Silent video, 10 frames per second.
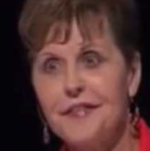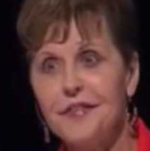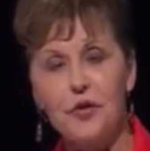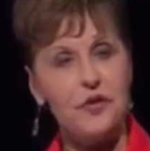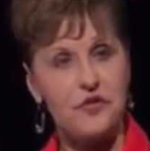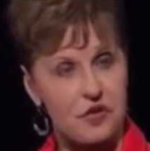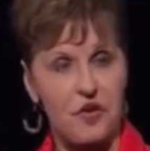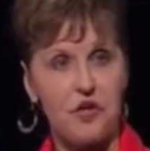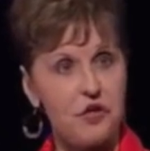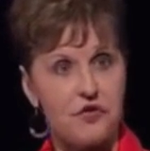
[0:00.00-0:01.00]
You
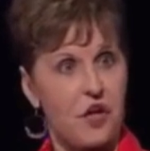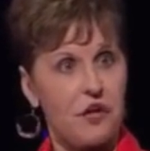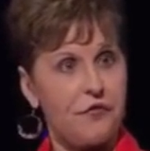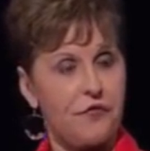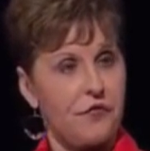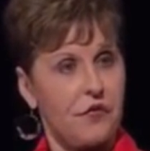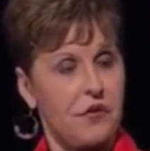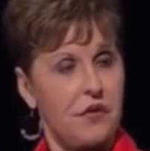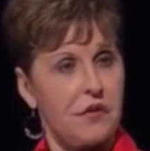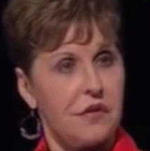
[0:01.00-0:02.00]
consider yourself
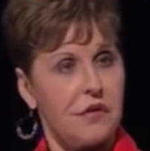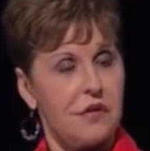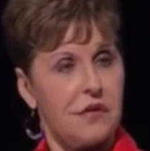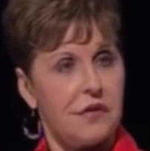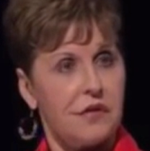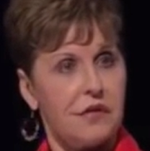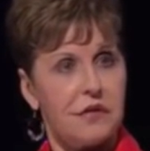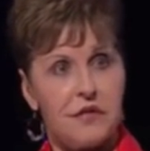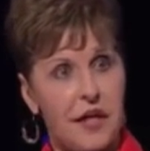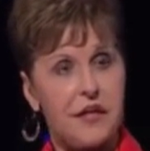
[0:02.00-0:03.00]

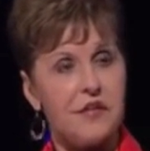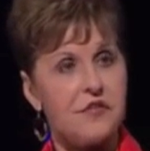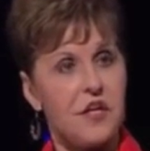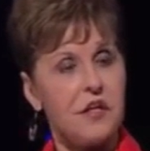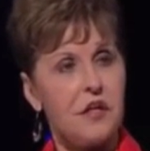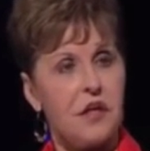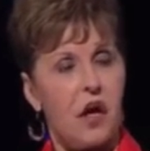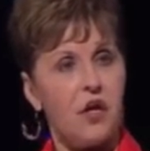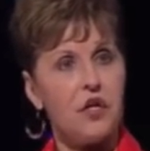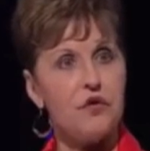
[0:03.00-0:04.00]
dead to sin?
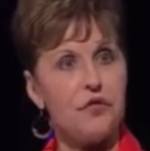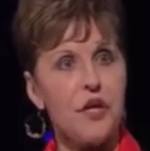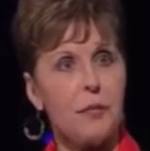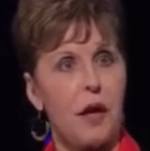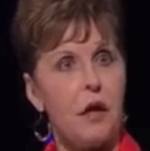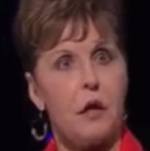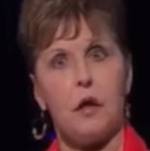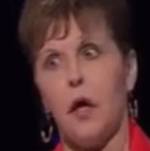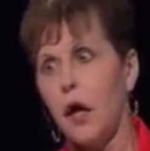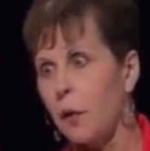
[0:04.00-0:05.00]
Or do you think about,
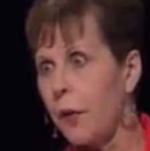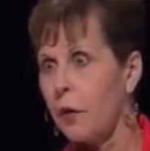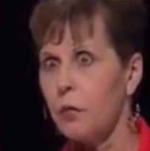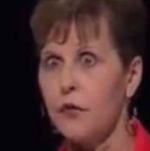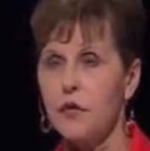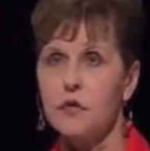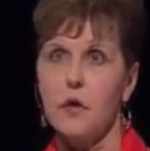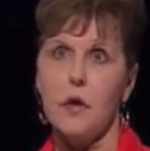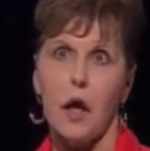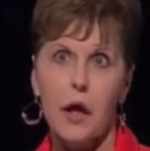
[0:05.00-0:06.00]
oh, I got a problem with this.
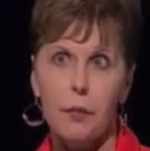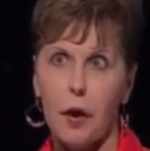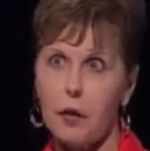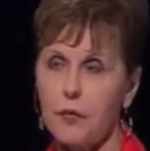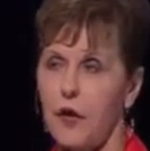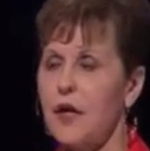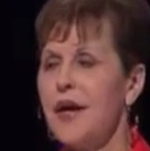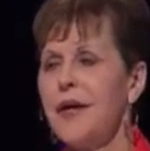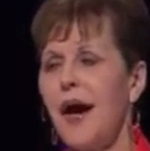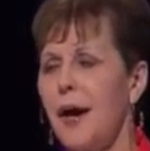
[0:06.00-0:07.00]
I got a problem with that.
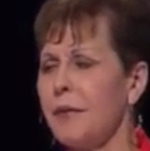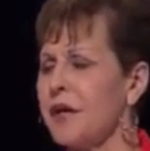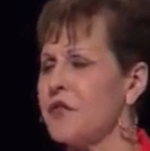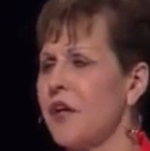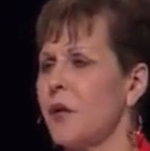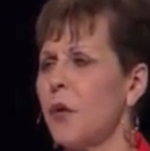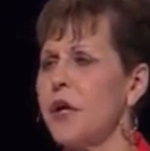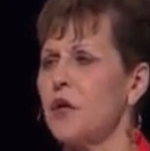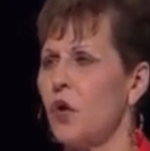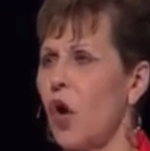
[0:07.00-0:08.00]
Now, I'm not saying that we
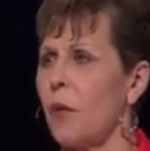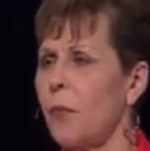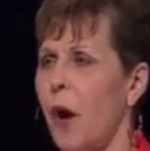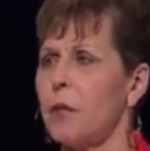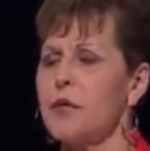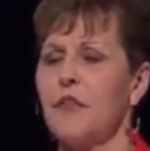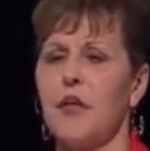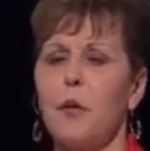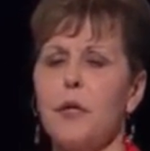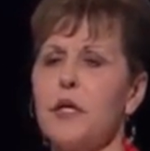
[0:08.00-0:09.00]
ignore our problems. I
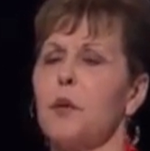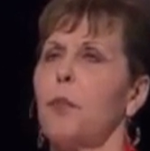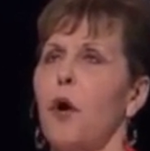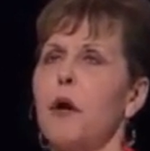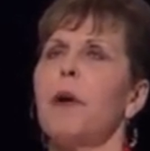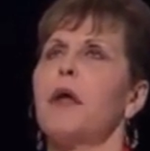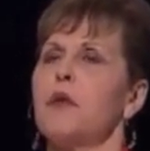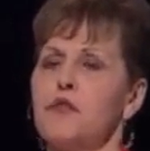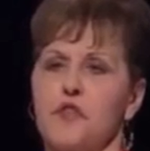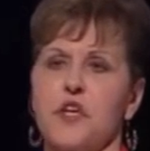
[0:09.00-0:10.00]
think we need to pray about
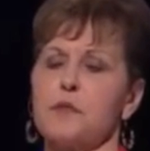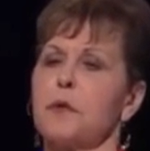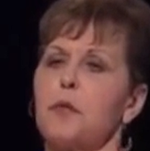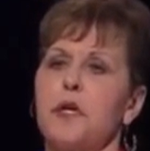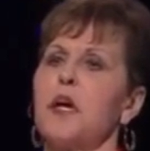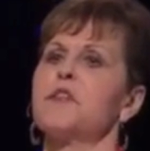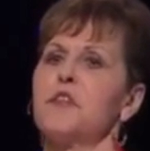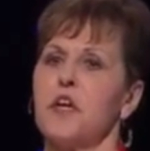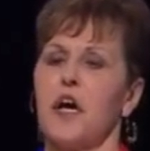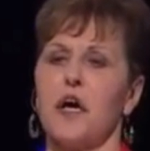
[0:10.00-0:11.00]
those things between us
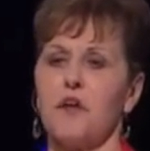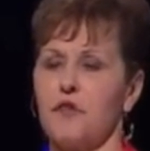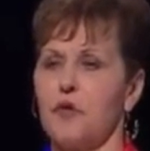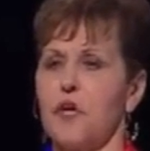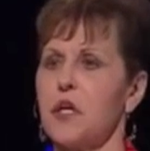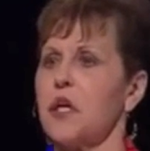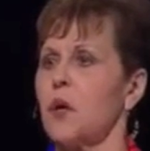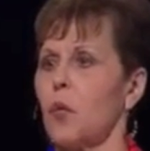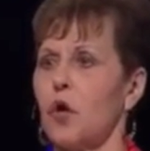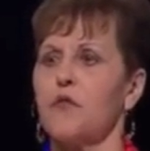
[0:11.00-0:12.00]
and God. If you need to get
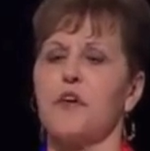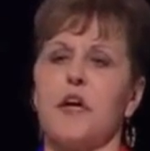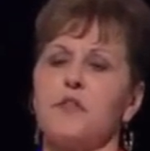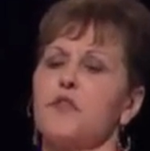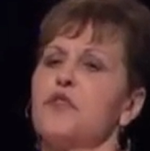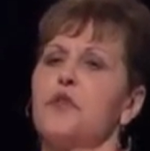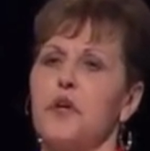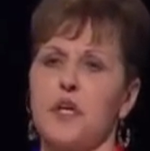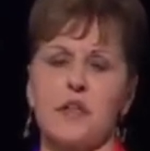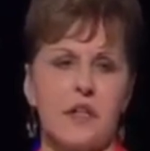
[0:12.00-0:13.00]
a word of counsel, you
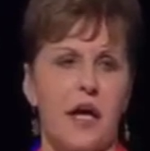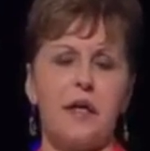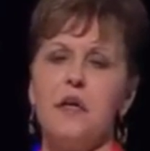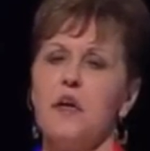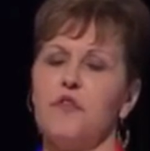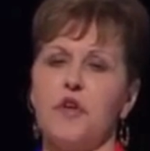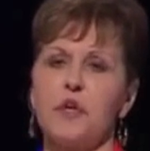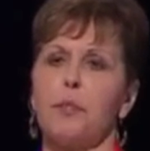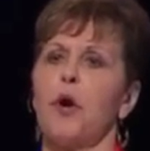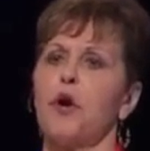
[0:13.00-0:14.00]
can get that. If you
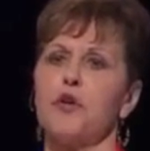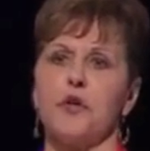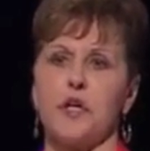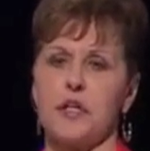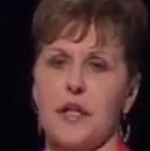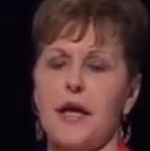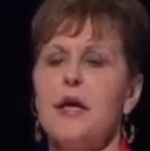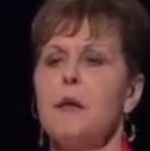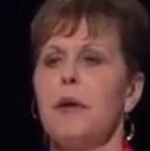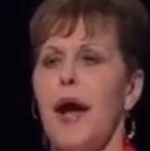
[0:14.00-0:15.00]
need prayer, you can get
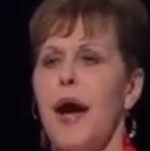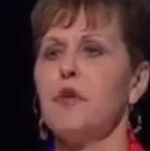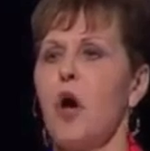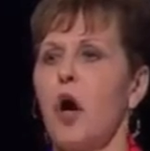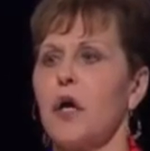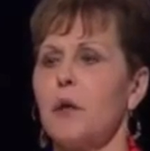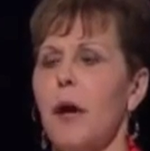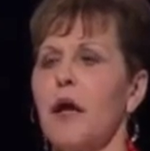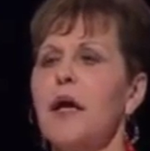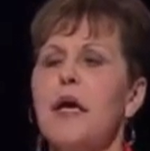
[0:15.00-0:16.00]
that. But talking
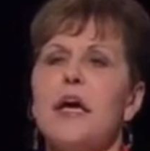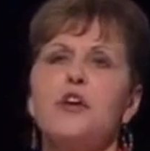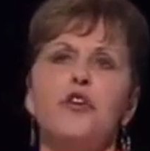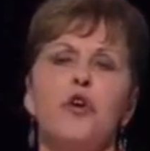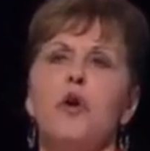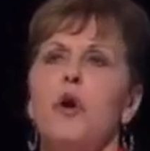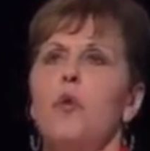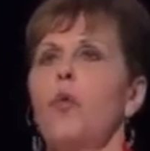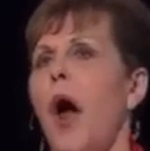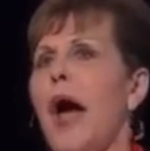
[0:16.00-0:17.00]
about in your
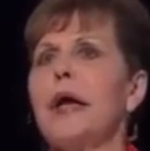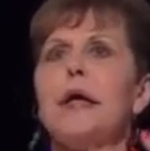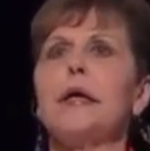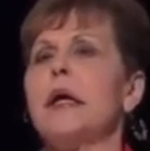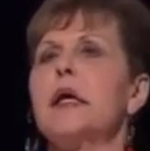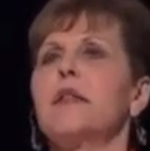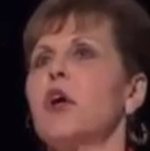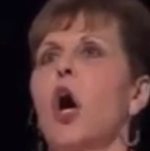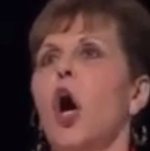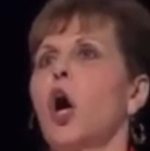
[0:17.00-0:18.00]
riding in the
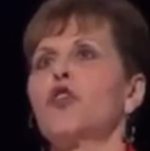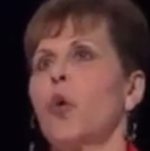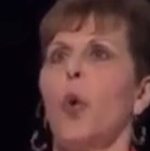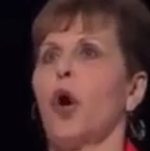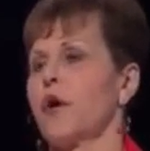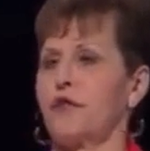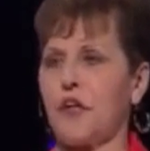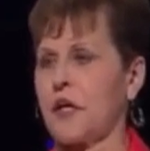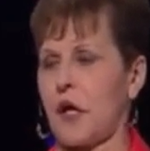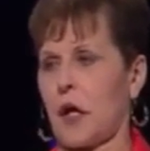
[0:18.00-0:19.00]
car to work
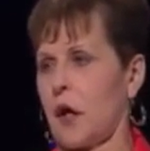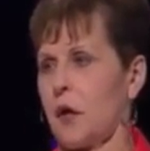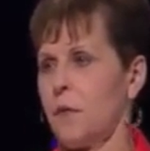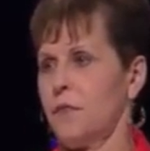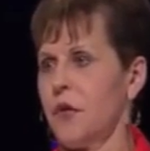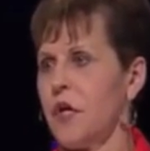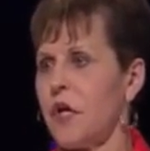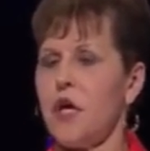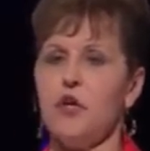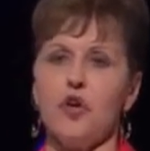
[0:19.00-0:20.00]
thinking,
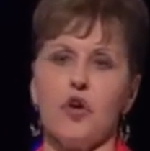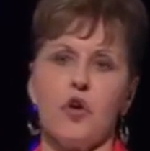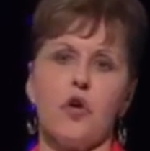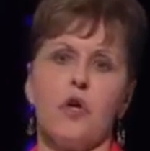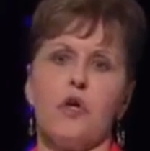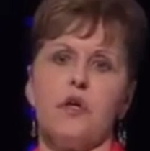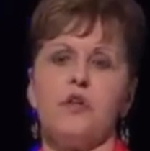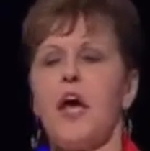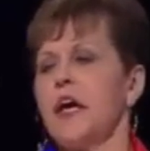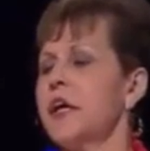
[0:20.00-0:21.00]
in your
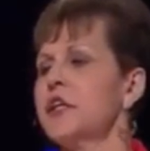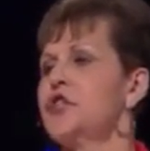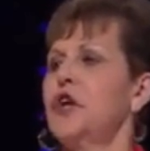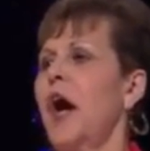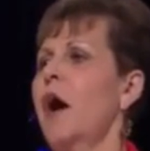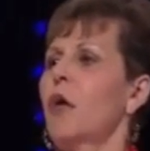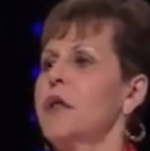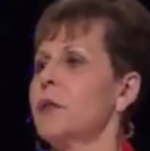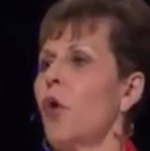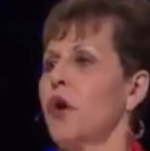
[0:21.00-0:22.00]
taking a shower
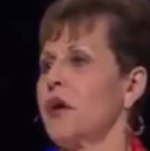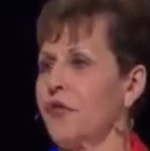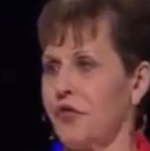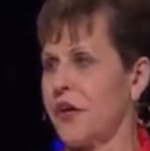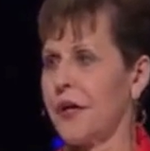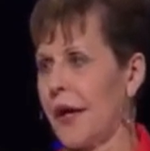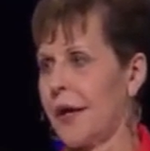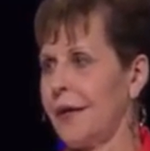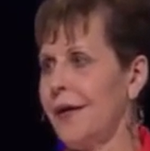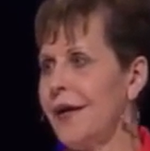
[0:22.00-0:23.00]
in the morning thinking,
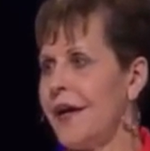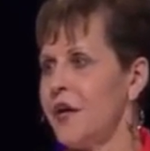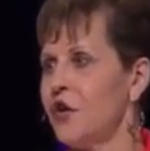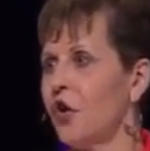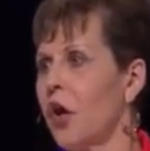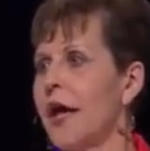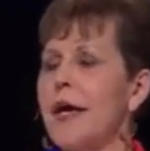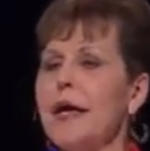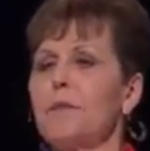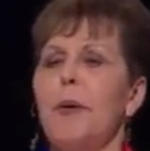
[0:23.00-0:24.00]
in your
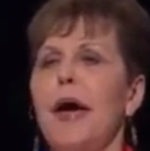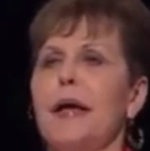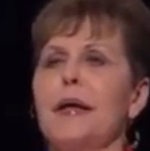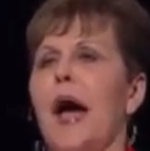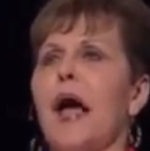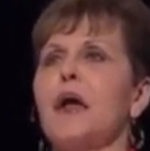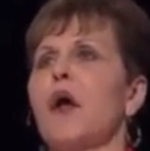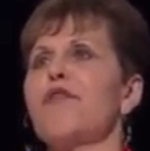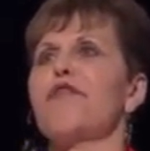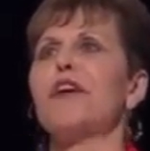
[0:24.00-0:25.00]
laying in bed at night
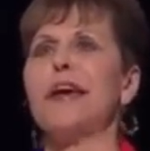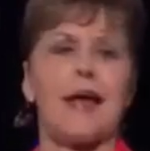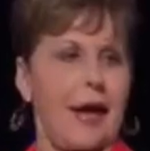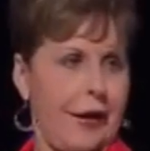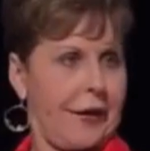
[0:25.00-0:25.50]
thinking.